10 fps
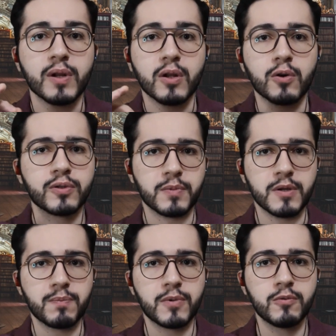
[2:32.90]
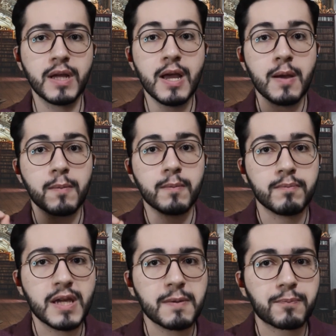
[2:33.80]
in older people,
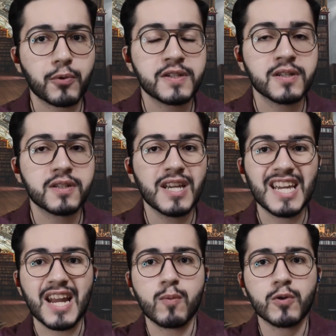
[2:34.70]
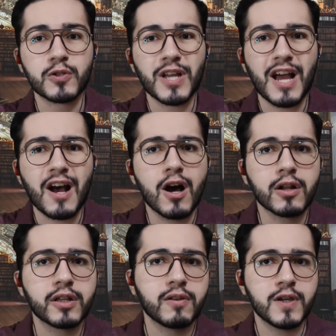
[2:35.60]
being present in almost all
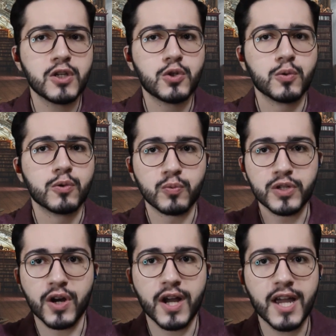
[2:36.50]
individuals which are